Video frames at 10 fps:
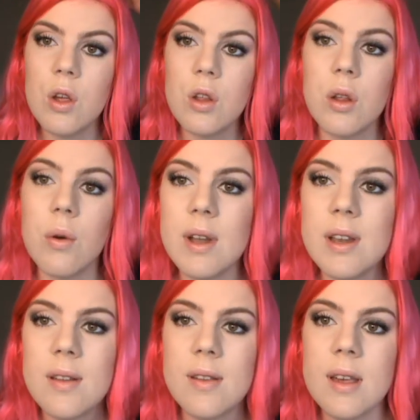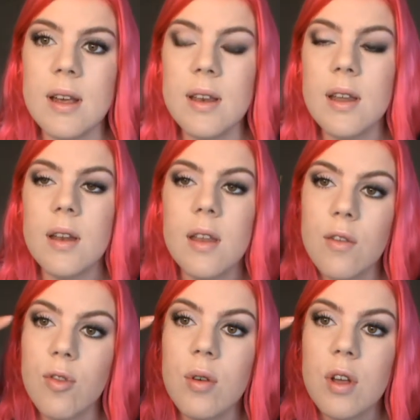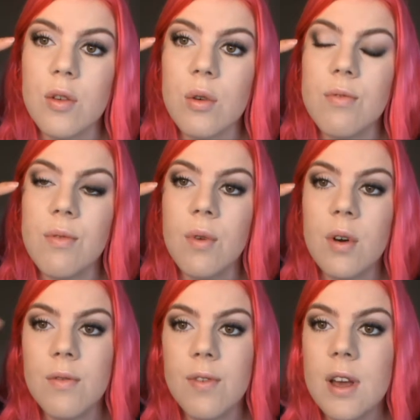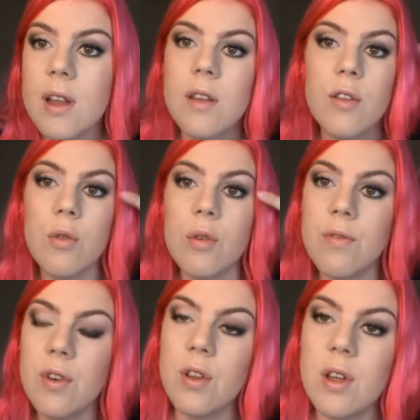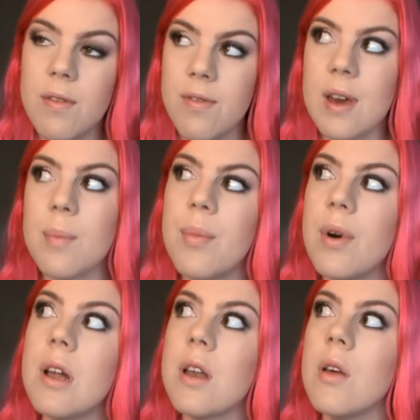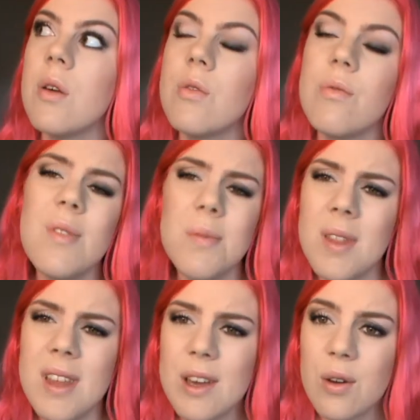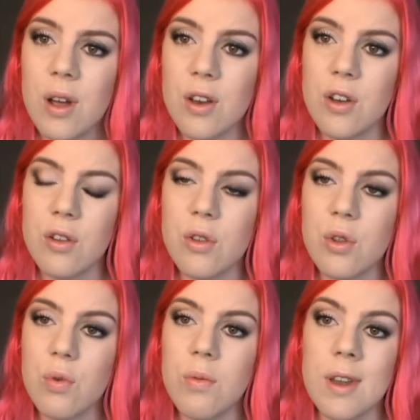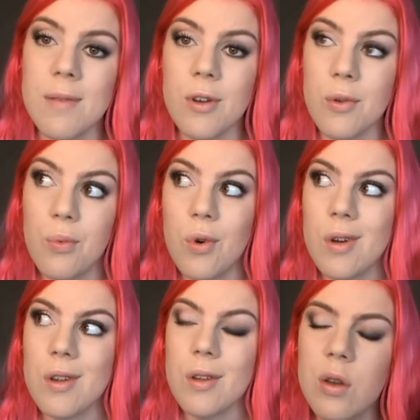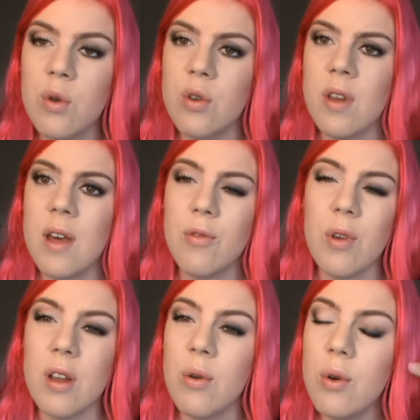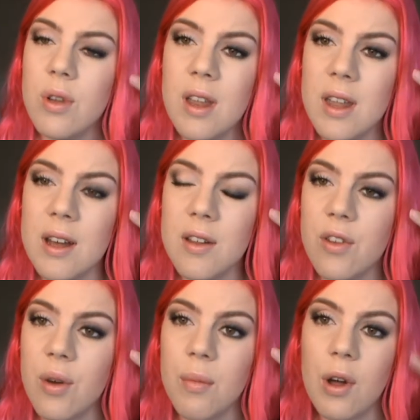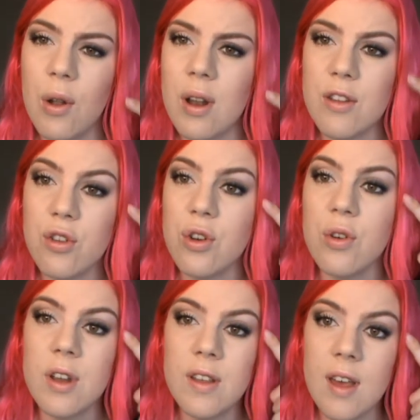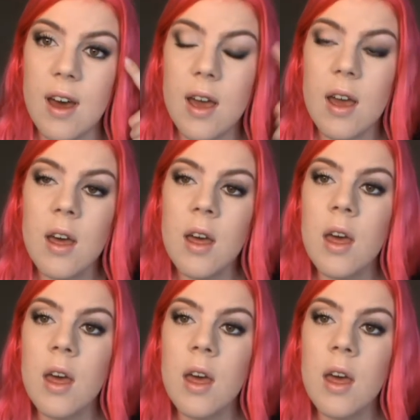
So I did say that this look is good for one thing and this is good for another thing, but truthfully you can just do whatever you want. You don't have to add hooded lids or monolids to do this eye,